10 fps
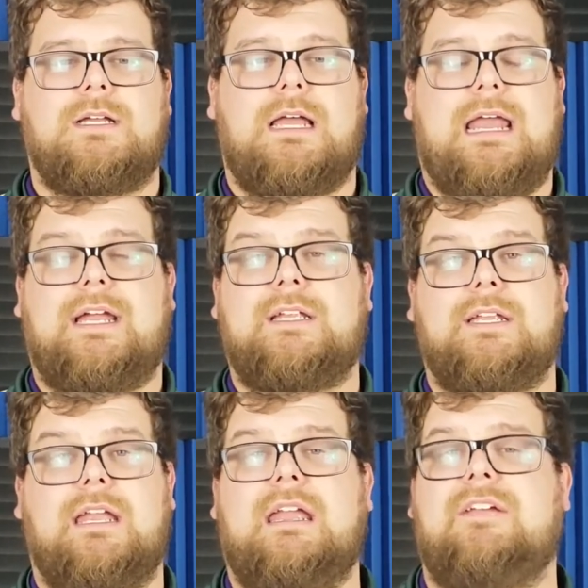And
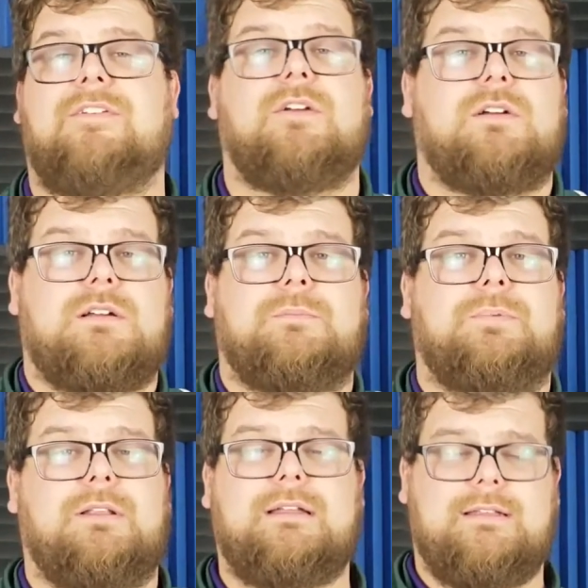if you're
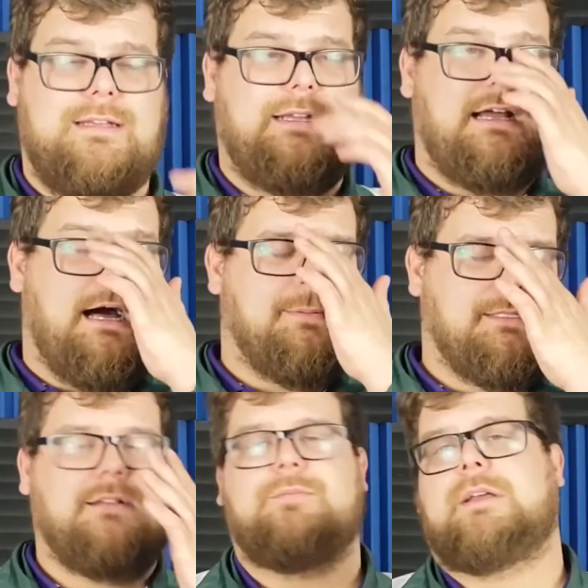completely
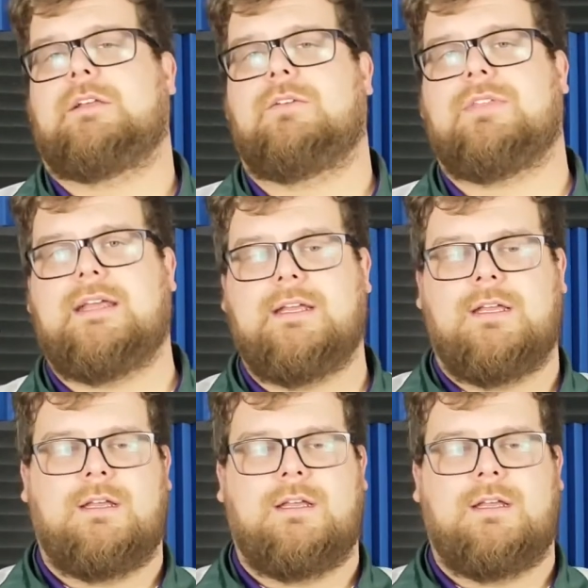opposite of me and you think